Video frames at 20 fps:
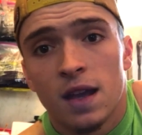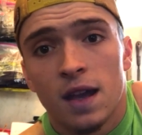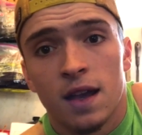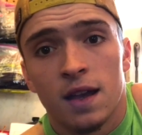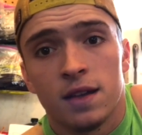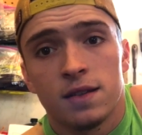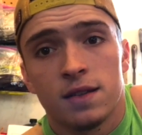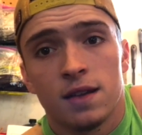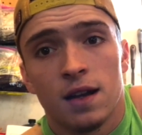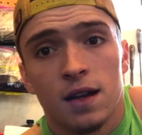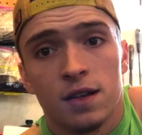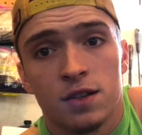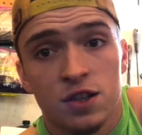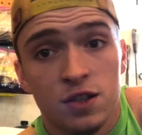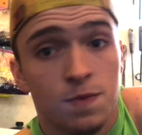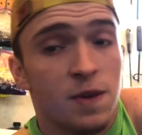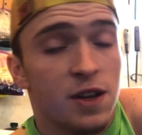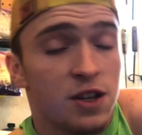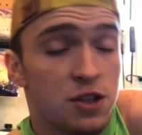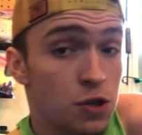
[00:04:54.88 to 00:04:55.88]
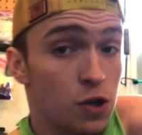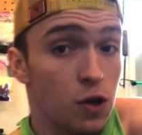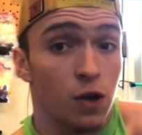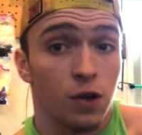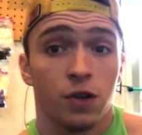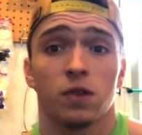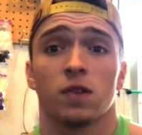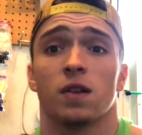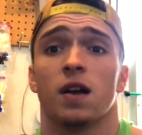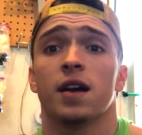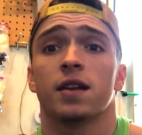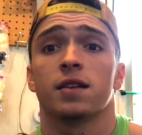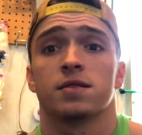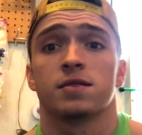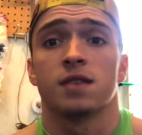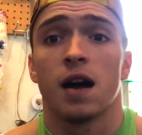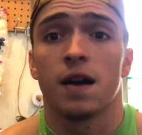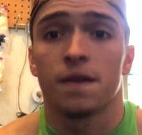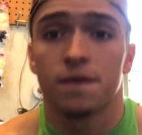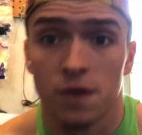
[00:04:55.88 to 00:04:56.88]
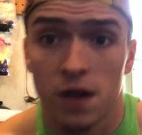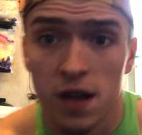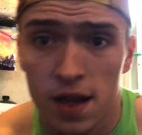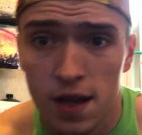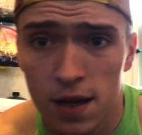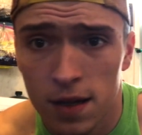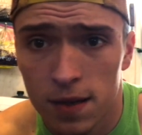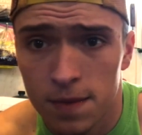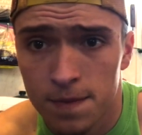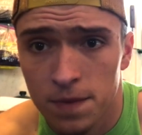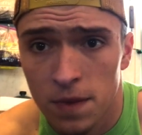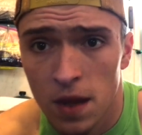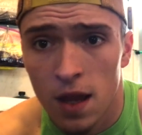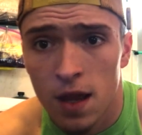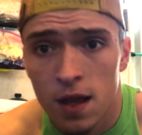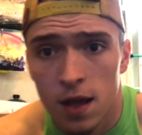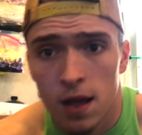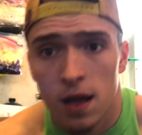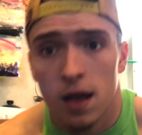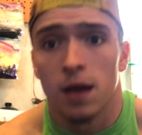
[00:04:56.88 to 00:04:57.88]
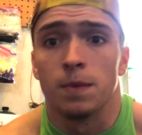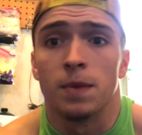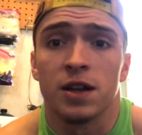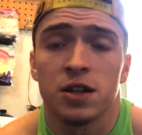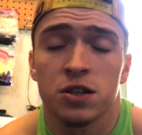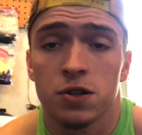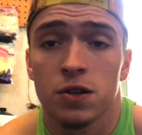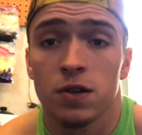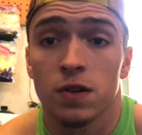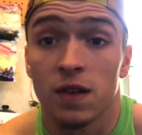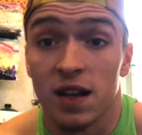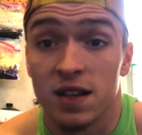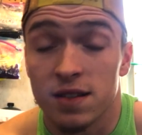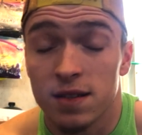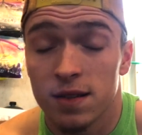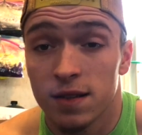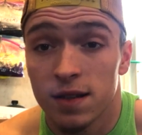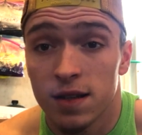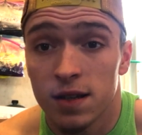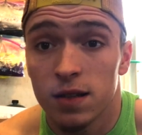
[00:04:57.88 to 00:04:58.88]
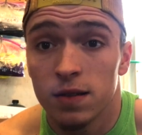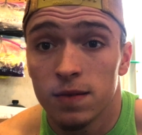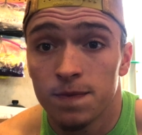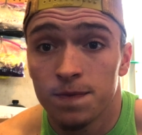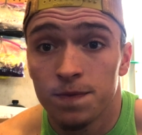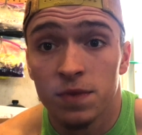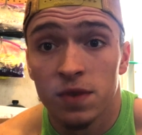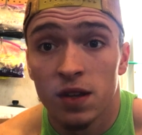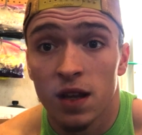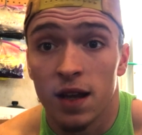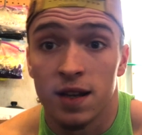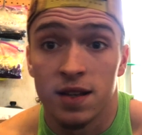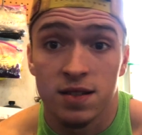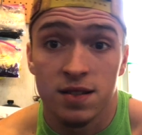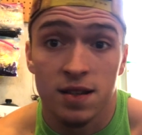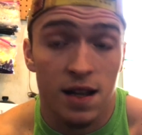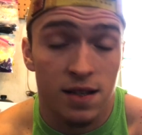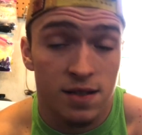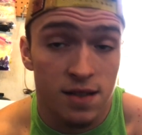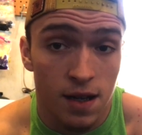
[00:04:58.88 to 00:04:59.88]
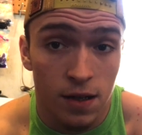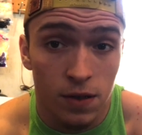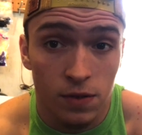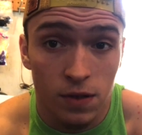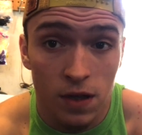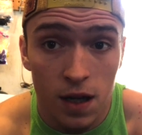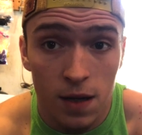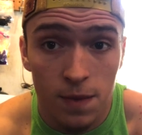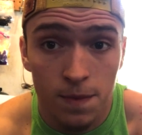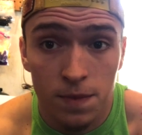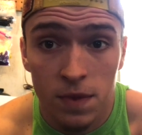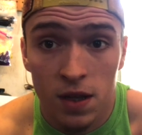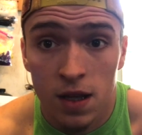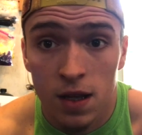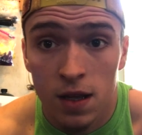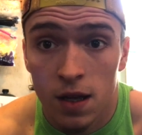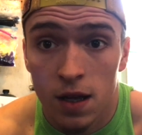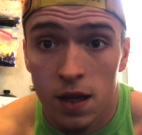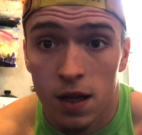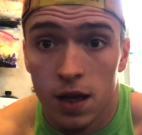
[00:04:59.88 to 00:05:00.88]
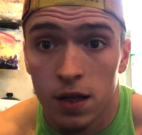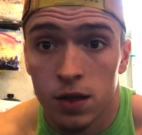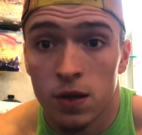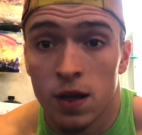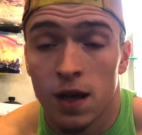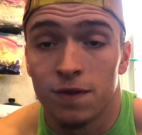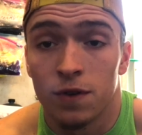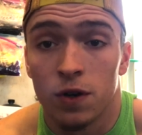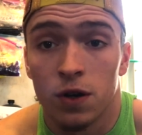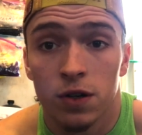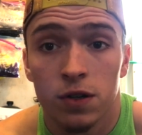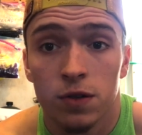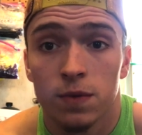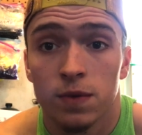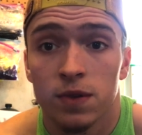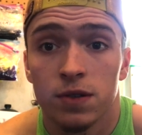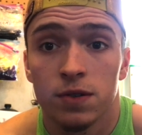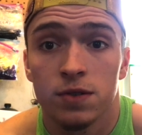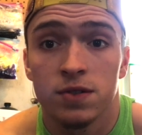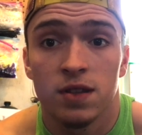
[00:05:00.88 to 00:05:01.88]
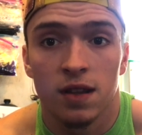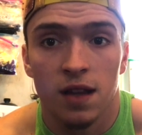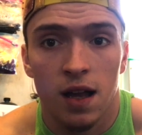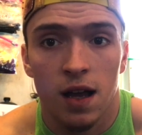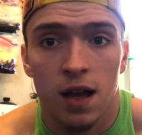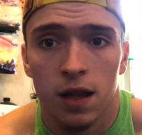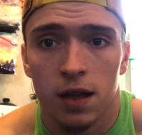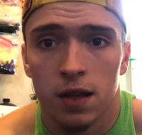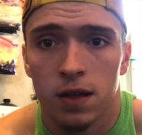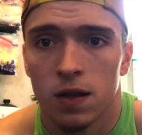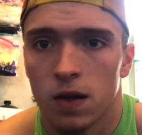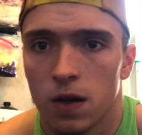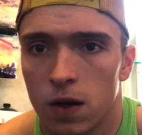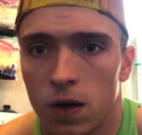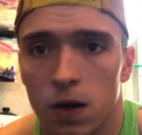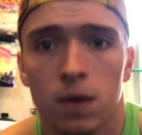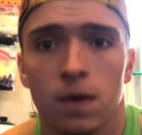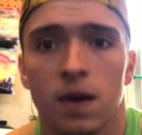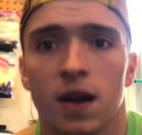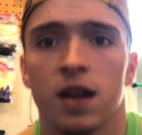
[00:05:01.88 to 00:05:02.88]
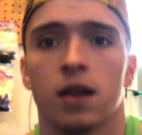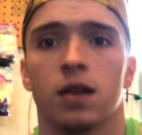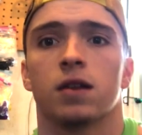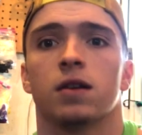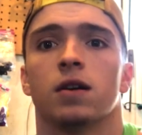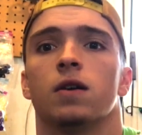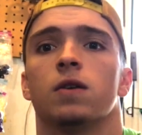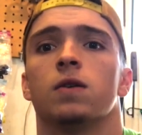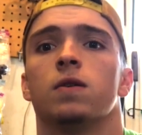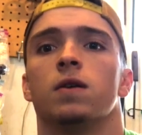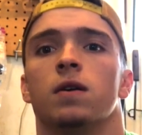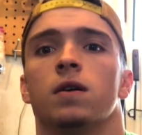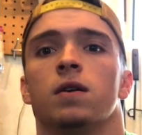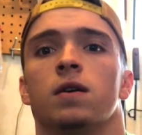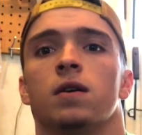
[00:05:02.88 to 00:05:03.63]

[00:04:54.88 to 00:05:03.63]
And just make sure all your line is not frayed, and make sure your line's clean and it's not tangled up, and you have all your reels in line all ready to go,